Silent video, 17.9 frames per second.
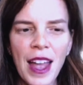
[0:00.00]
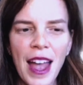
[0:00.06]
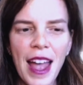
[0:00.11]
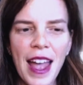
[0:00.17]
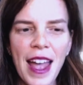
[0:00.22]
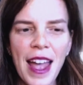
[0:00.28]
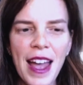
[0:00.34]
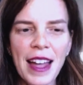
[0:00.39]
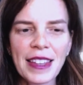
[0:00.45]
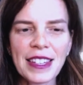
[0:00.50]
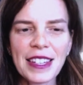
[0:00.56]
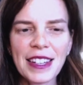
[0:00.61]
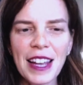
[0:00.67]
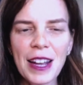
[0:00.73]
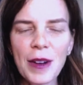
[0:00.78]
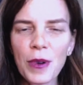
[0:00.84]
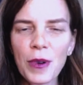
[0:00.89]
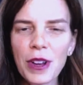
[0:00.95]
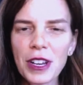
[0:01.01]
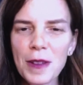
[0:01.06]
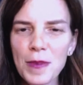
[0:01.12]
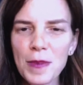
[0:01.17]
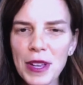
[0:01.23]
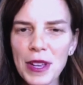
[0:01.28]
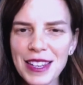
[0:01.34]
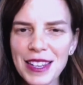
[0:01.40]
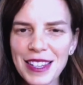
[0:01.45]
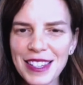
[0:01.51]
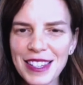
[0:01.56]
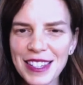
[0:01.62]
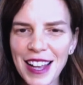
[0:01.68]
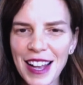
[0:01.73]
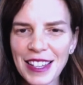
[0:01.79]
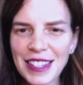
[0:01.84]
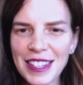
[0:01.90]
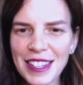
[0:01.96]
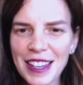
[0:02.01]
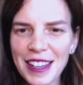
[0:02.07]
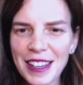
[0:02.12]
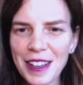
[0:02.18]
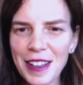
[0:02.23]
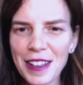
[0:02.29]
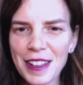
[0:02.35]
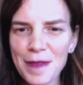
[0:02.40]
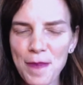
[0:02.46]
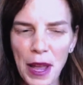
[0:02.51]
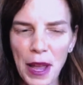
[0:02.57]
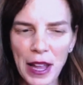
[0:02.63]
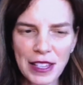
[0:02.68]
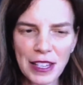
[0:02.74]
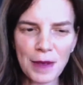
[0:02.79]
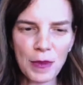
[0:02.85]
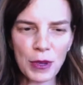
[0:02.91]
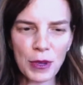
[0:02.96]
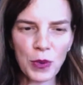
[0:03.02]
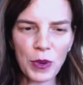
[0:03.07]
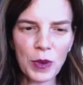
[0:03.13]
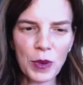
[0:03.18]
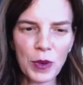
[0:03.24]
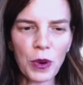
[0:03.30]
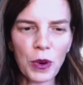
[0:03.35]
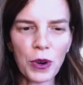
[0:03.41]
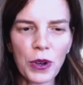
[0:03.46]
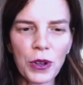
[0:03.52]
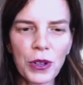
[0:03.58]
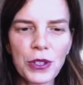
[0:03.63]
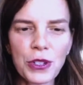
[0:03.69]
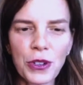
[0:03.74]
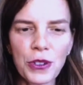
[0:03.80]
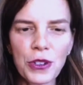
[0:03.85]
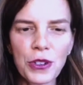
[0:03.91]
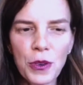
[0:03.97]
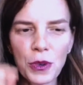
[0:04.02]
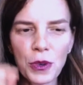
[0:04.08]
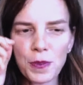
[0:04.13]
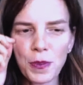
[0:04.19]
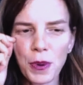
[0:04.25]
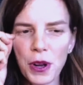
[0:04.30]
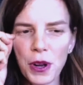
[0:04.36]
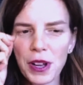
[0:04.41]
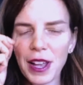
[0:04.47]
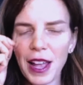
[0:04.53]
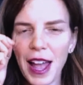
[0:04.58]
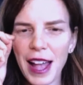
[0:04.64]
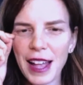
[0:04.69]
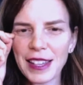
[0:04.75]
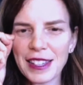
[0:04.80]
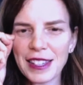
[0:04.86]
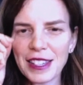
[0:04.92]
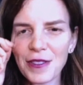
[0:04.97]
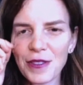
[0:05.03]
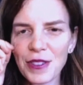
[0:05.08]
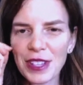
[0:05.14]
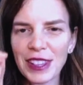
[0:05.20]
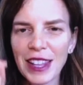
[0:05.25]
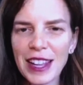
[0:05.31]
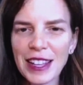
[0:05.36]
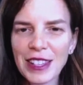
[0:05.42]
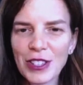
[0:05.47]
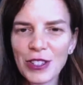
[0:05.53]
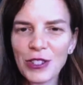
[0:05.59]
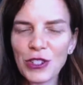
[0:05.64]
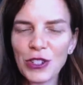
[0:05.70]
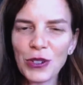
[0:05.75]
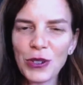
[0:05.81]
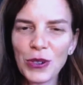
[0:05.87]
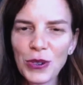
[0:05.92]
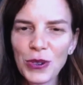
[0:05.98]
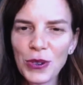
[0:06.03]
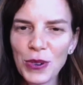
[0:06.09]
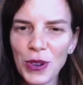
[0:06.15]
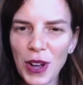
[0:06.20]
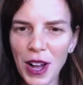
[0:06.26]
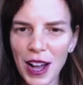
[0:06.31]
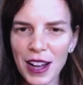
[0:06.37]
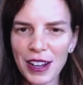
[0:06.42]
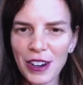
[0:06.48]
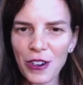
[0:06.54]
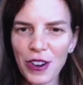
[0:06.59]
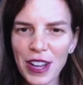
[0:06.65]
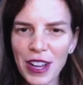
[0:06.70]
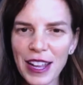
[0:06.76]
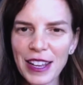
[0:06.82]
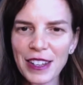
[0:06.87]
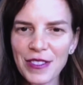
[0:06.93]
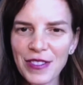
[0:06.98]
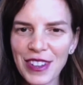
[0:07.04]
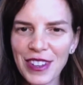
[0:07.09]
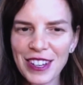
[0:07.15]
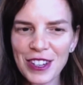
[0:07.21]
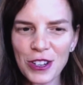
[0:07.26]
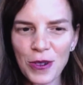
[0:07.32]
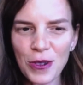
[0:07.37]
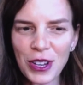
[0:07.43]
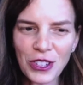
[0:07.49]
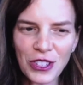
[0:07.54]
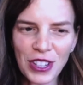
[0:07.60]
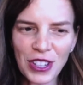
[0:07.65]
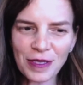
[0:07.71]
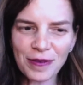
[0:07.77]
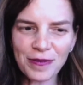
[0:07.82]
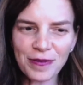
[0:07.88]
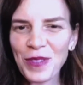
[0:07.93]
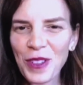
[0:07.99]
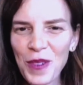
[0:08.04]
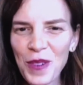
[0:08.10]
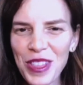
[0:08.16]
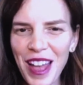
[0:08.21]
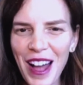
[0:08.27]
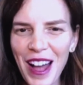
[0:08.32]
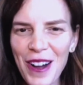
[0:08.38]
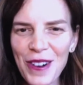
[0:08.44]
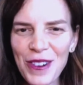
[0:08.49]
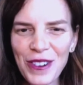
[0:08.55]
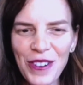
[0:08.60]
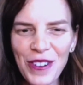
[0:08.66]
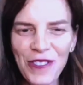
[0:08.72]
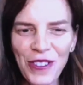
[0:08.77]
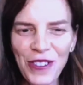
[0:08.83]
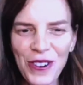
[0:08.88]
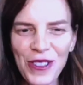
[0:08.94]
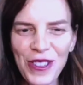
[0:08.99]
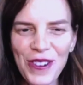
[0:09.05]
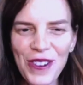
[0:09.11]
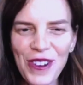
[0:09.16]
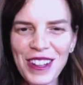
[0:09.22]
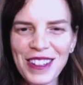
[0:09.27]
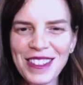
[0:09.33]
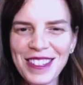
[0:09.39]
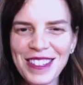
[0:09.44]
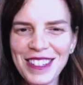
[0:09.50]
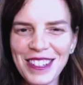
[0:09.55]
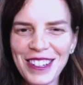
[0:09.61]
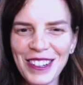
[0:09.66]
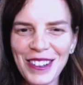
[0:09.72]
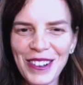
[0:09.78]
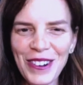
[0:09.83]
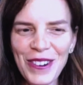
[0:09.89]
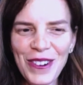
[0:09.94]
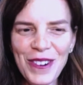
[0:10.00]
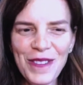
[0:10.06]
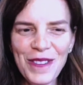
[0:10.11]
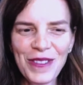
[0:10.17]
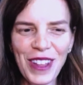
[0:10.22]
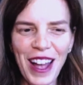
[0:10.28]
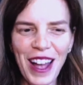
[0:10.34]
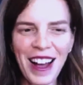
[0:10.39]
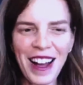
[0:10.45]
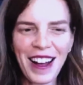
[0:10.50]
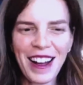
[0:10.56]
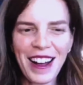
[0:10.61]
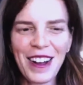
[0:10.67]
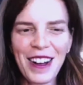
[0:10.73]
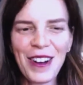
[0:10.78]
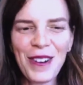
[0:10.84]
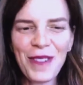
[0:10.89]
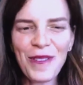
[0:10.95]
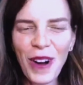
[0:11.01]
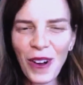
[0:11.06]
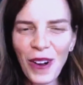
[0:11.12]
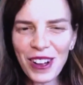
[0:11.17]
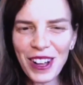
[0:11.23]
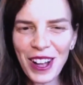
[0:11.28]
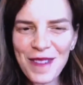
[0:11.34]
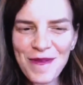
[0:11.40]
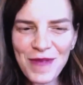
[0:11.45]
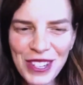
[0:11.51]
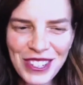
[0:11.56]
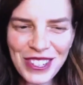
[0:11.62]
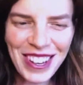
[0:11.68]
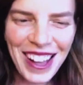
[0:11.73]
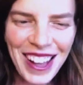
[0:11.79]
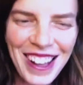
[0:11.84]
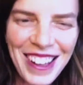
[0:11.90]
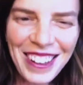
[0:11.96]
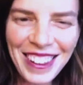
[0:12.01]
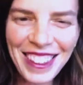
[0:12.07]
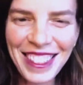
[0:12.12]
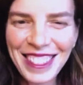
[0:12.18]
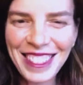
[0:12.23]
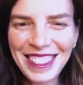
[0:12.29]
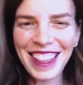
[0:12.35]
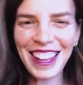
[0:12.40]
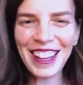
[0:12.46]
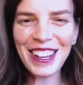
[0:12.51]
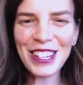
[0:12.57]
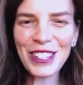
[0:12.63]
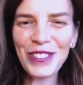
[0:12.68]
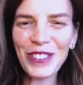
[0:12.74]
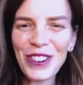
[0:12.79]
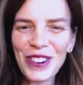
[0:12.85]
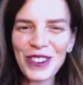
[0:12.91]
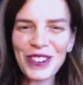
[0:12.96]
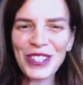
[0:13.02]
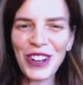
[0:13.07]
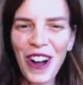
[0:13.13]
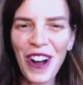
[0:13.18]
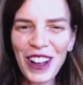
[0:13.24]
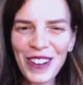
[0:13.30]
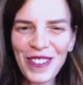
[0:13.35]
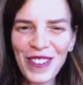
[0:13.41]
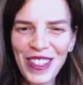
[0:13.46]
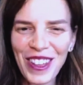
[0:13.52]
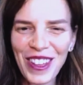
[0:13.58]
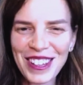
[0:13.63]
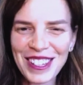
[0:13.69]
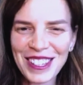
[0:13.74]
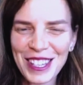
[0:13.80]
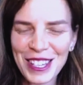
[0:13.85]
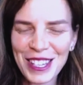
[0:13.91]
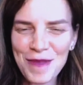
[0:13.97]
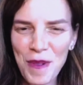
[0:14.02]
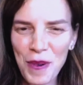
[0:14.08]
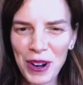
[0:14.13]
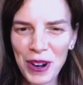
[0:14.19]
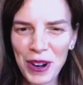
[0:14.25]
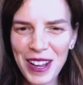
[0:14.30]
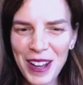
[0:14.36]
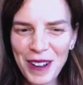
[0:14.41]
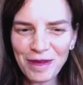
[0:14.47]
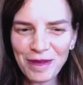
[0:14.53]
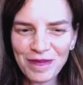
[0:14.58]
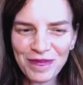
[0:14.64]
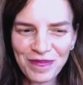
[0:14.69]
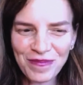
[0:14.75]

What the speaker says: And today we're going to be discussing Painting Between Worlds, her newest book, as it relates to creative intuition. Without further ado, welcome, Michele. Thanks for talking with us this morning.